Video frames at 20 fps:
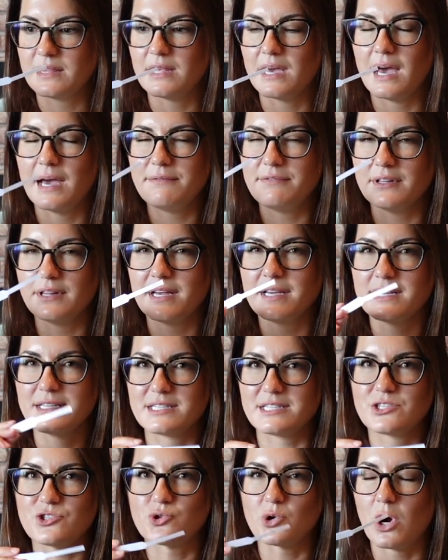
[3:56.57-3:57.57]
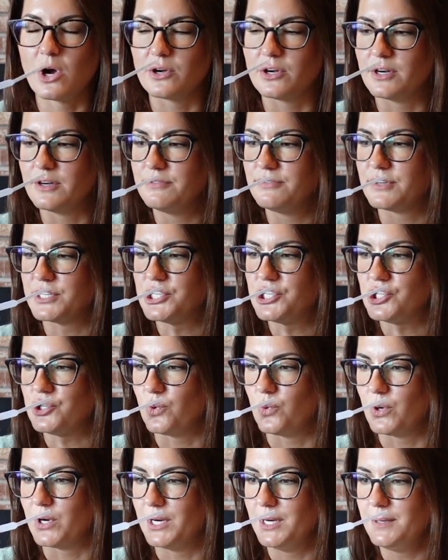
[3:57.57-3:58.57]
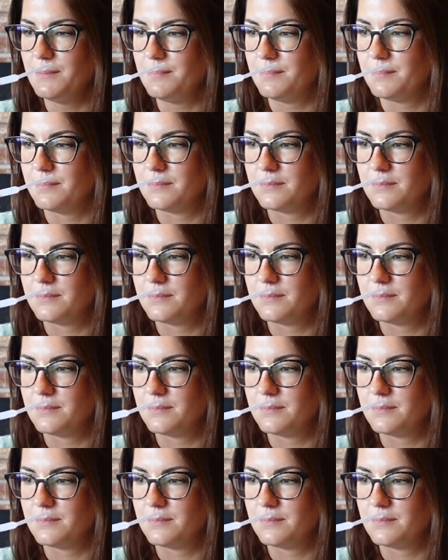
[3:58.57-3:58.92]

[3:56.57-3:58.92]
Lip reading: I feel like it's stronger for sure.